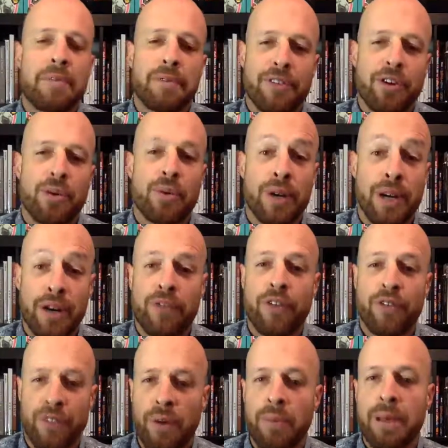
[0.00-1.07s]
career
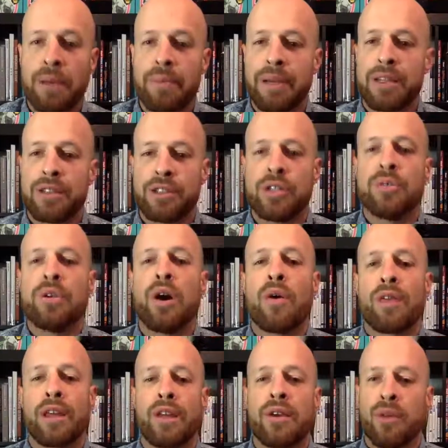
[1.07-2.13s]
fulfillment, because you know
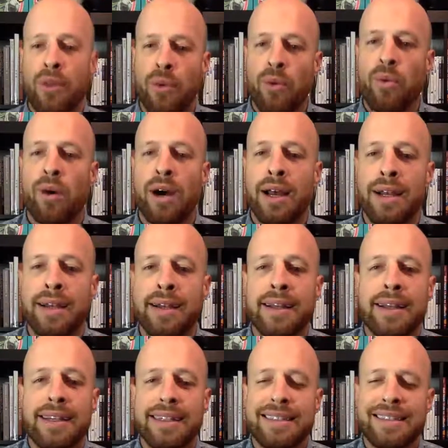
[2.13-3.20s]
that you're the one
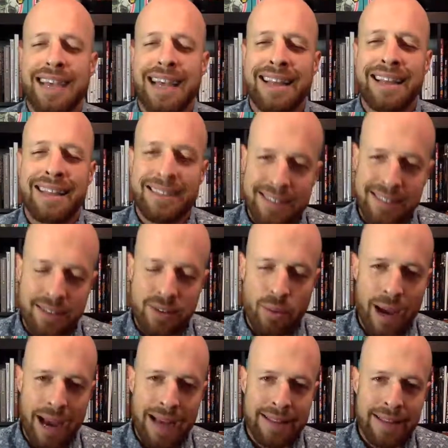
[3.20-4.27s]
saying this is the
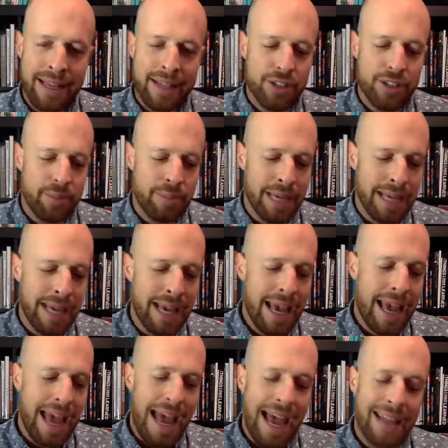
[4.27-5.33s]
way I think it should be.
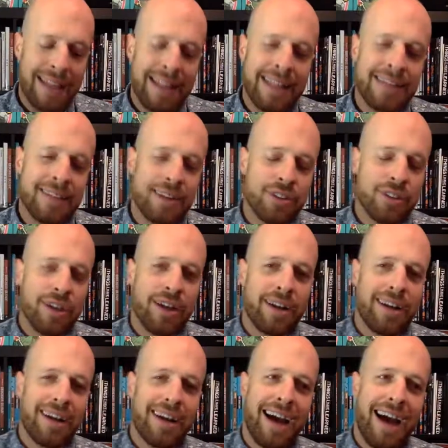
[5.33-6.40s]
And then they touch on,
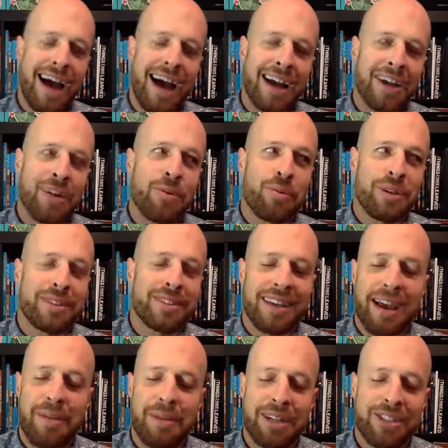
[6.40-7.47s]
I know recently
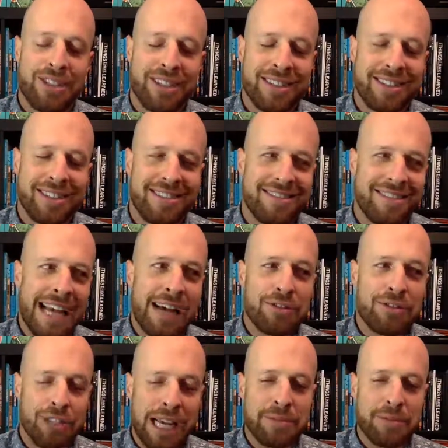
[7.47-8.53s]
I mentioned how
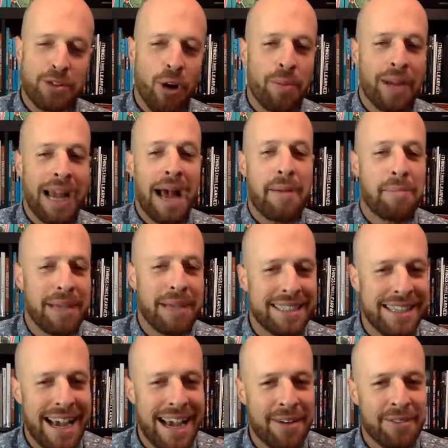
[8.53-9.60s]
James Groman got beat
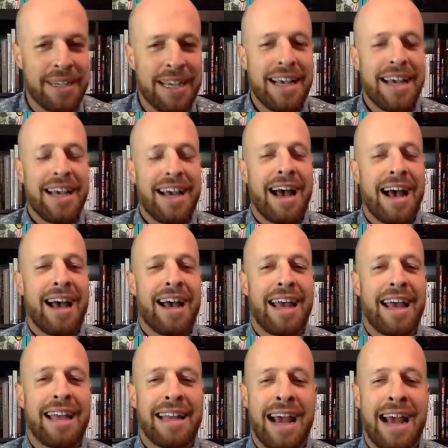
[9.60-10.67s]
down
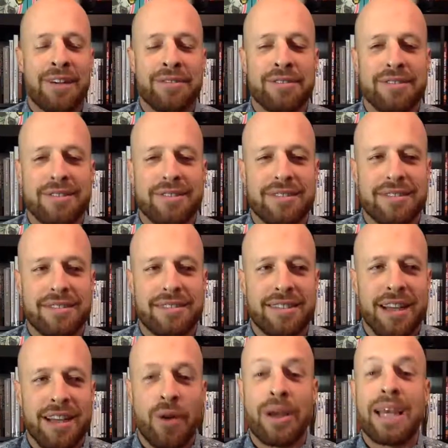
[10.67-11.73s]
and how,
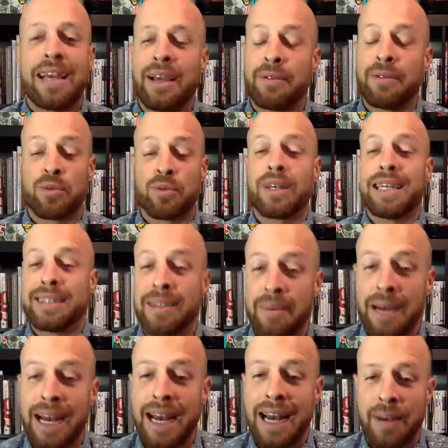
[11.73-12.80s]
it was really
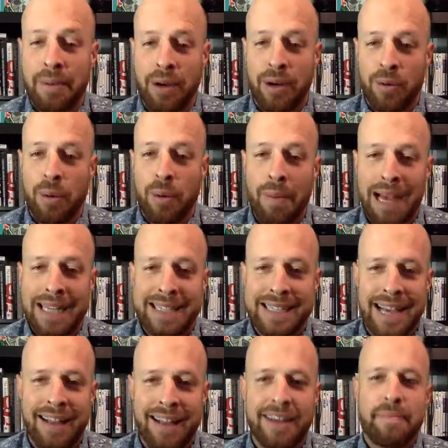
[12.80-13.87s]
intimidating to be in a room of mega
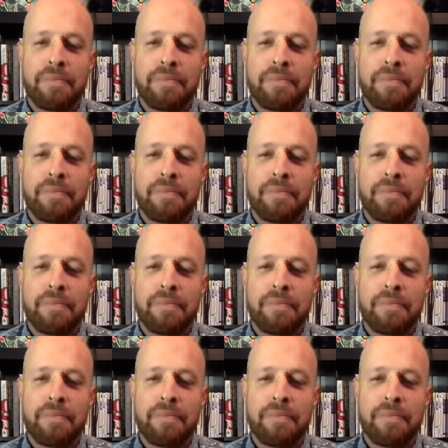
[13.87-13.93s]
talent.